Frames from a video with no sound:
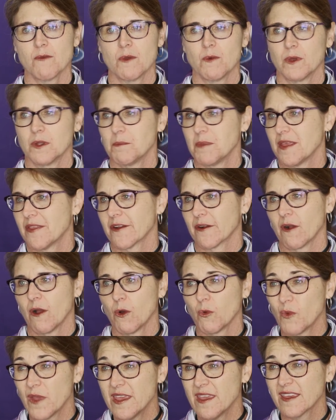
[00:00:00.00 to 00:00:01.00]
We want to be there
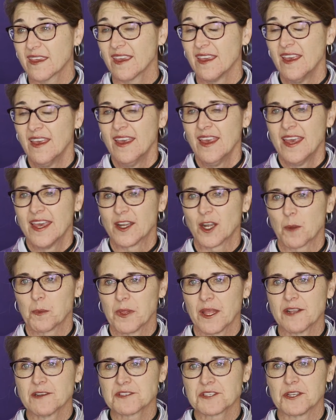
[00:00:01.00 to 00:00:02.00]
all week. And our
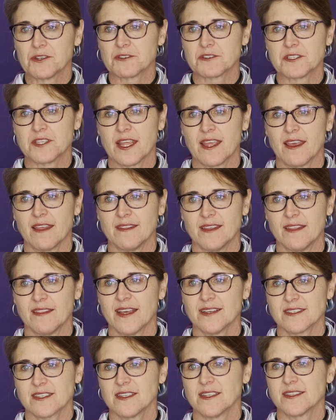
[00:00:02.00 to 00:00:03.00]
players understand that
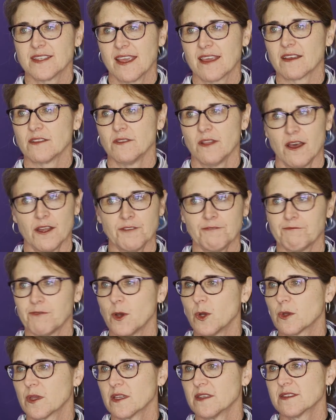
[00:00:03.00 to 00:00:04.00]
that's going to take a lot of
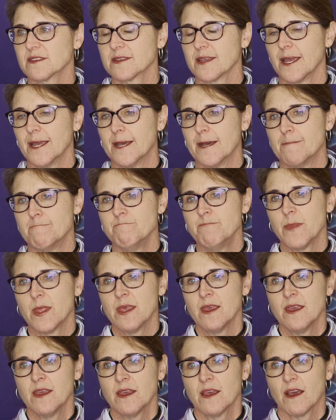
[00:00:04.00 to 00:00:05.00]
focus.
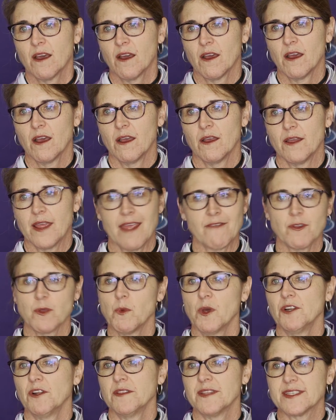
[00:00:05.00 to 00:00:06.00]

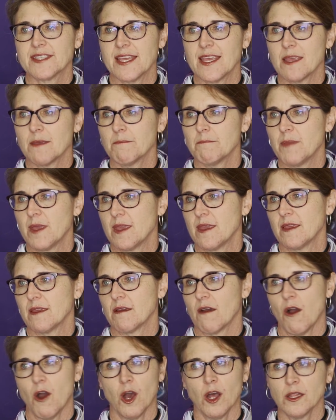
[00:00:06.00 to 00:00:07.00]
Everyone on the team
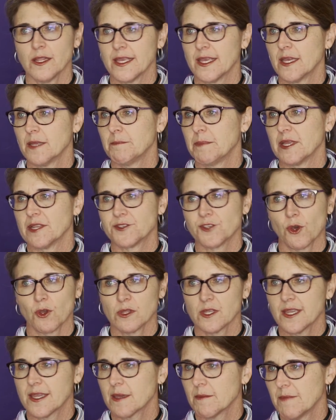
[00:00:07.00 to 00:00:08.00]
being all in, being
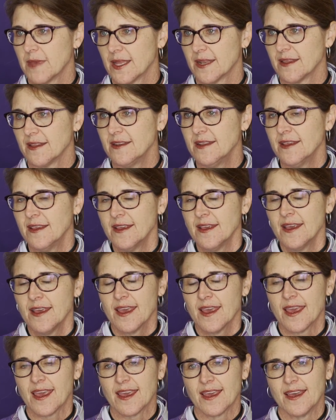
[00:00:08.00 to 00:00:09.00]
totally committed.
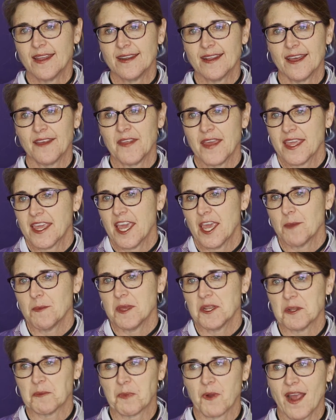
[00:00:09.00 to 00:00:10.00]
And they came
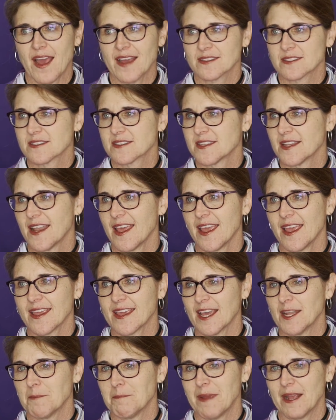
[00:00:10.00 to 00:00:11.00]
into practice today
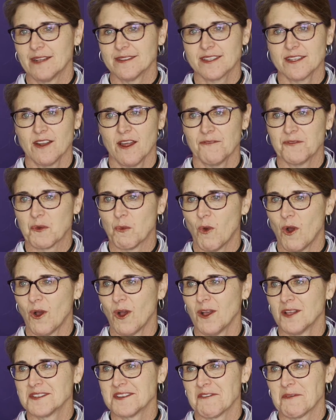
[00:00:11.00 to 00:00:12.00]
kind of bouncing off the
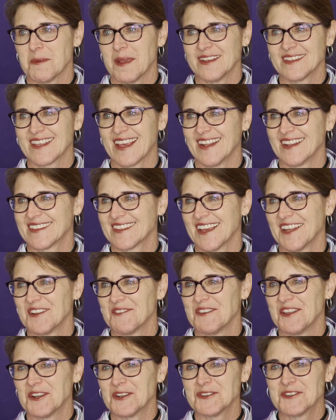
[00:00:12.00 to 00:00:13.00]
walls. Everybody's got a ton
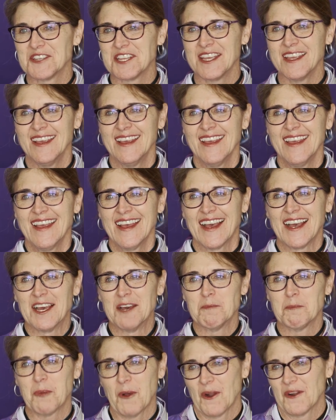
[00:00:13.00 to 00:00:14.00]
of energy.
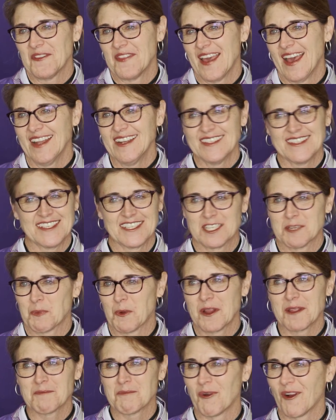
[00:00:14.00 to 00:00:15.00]
Part of that is it's
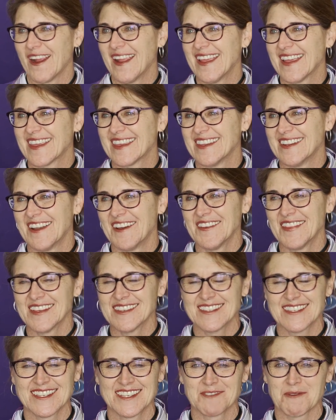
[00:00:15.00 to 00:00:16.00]
spring break. You know,
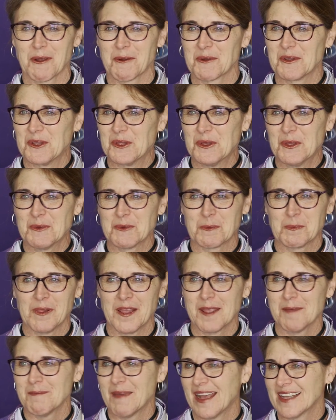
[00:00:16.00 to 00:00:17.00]
this is what we're doing. We're
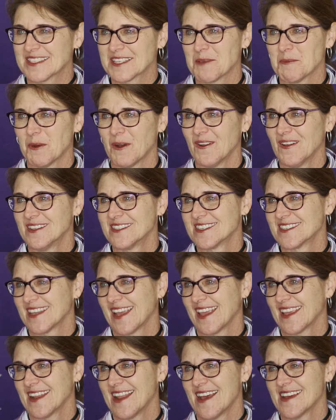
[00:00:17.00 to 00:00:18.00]
playing basketball and just
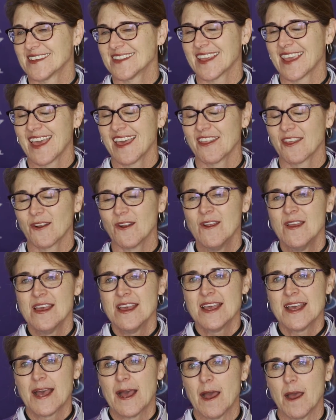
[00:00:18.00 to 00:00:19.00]
hanging out together.
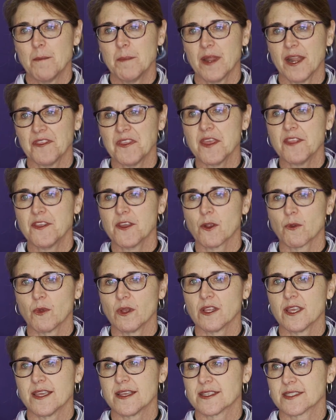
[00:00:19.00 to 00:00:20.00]
But I think they're
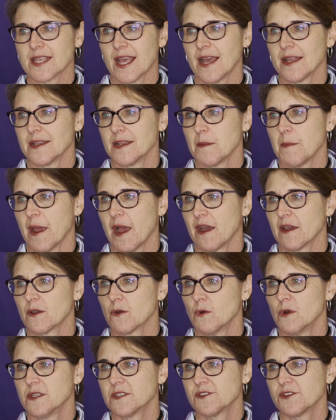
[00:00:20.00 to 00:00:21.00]
really excited about
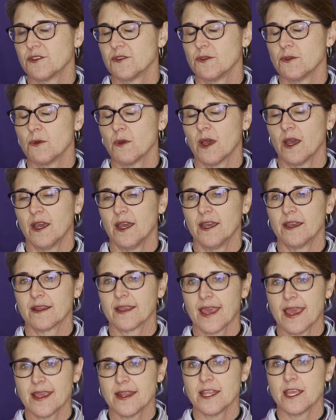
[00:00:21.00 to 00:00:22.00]
going to
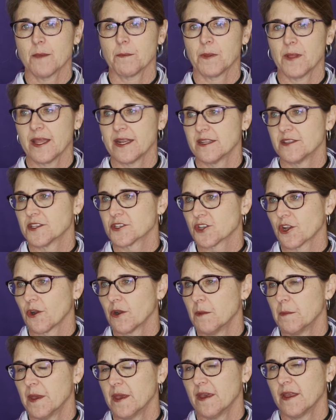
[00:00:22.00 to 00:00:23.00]
Katy and playing in the
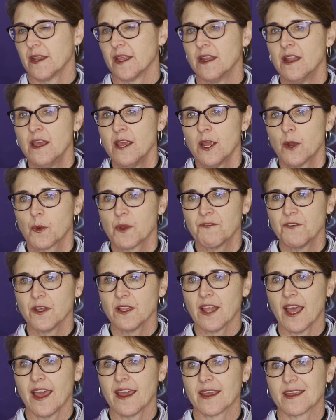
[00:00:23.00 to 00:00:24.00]
tournament. And we feel
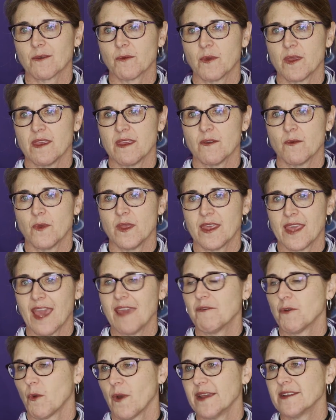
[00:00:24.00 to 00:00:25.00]
like we
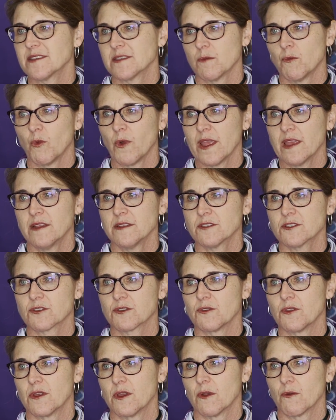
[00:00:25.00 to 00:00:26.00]
gave away some wins
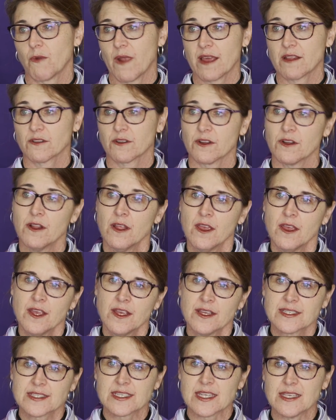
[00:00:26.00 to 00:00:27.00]
through the regular
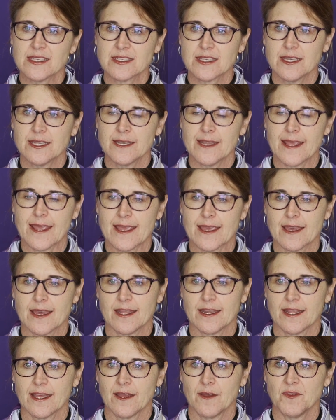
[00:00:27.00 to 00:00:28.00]
season.
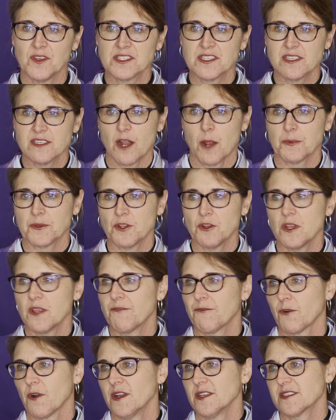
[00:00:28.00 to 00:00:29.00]
And this is an opportunity
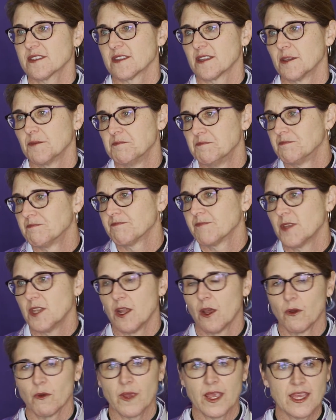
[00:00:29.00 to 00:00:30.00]
for us to, you
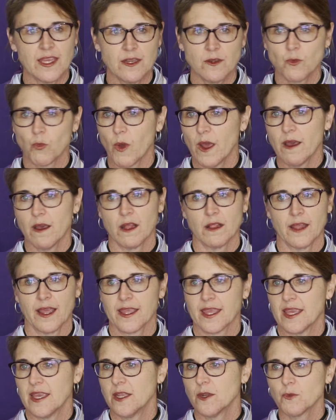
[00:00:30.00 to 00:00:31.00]
know, end well,
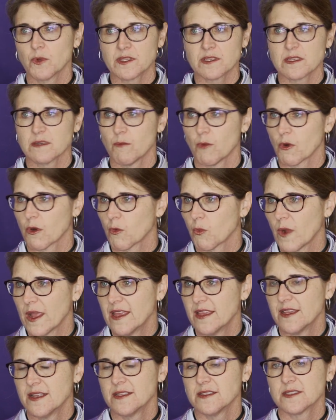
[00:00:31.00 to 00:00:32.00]
like end with some more
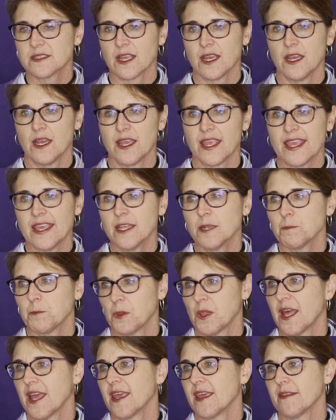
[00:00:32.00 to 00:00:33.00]
wins, end
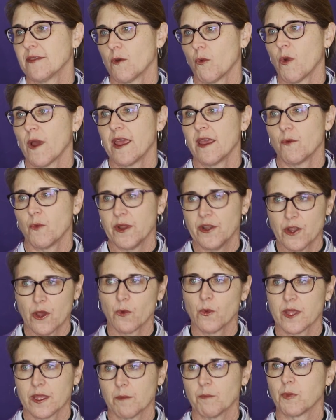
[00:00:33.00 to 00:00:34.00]
playing the way we know
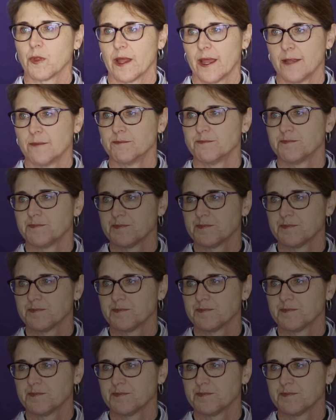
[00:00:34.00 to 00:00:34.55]
we can play.